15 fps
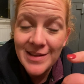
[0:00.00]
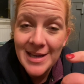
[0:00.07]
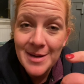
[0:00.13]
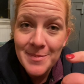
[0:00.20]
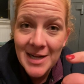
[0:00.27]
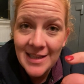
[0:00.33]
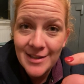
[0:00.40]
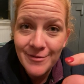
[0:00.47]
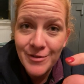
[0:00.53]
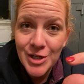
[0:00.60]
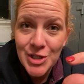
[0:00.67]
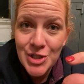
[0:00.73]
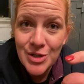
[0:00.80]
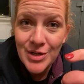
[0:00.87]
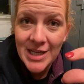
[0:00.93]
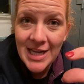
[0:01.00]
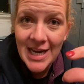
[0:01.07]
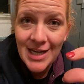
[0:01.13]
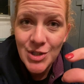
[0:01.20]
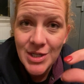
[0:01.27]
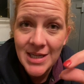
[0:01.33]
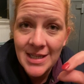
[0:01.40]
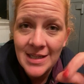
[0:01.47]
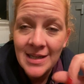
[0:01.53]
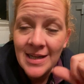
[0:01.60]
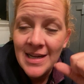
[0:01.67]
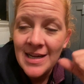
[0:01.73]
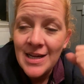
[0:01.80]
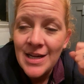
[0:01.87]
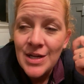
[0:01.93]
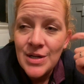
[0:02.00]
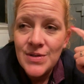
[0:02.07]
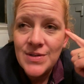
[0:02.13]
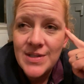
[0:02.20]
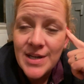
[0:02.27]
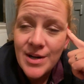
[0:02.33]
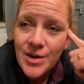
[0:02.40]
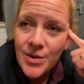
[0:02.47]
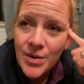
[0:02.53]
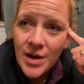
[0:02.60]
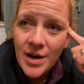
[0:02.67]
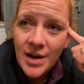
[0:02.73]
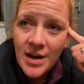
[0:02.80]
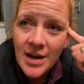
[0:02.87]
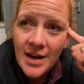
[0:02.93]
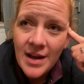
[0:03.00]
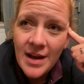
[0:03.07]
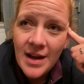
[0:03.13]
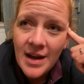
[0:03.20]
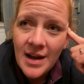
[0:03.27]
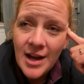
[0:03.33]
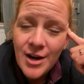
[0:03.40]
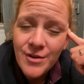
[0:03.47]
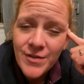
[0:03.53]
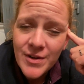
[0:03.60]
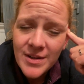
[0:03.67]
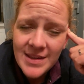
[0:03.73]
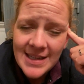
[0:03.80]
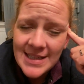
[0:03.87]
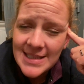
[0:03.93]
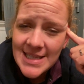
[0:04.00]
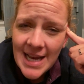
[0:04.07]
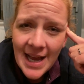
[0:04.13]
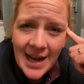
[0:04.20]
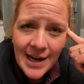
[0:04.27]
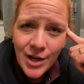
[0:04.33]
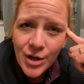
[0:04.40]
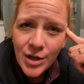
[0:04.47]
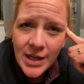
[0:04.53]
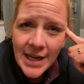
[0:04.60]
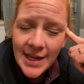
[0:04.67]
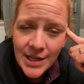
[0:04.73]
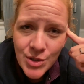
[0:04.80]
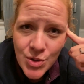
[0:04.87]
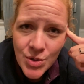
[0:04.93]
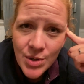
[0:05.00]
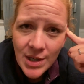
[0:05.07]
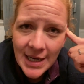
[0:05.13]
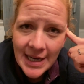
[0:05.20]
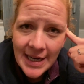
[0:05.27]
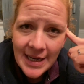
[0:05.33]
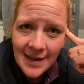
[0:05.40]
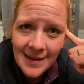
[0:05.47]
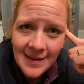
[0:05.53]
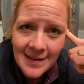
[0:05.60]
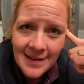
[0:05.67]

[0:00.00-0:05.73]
that ballot for adjudication. So over the entire country,